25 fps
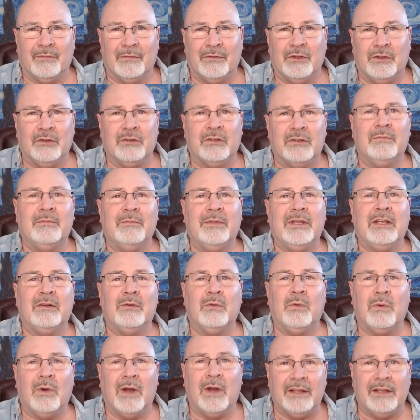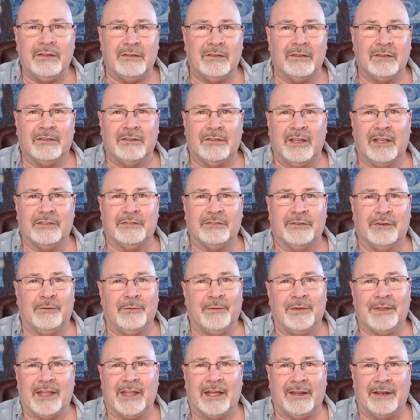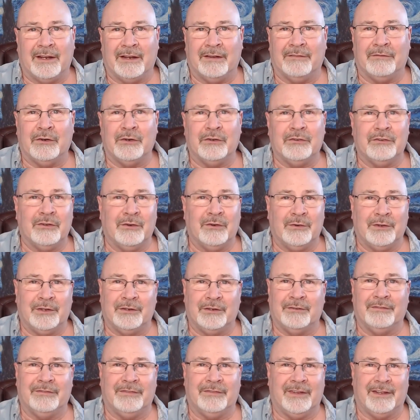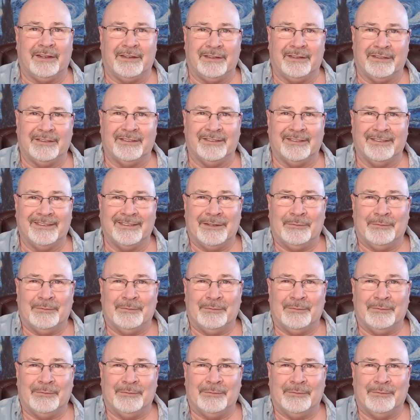you can be quite successful without ever showing your face.